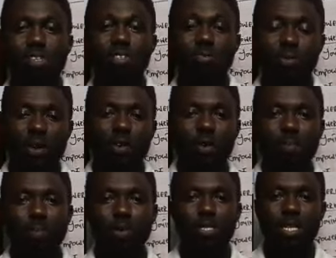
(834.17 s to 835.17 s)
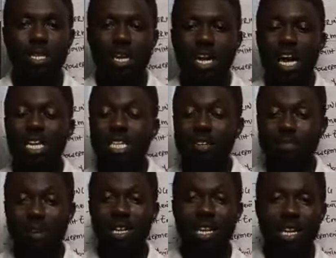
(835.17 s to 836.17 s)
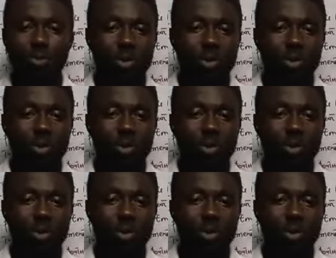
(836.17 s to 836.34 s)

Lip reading: It's very important. And then finally,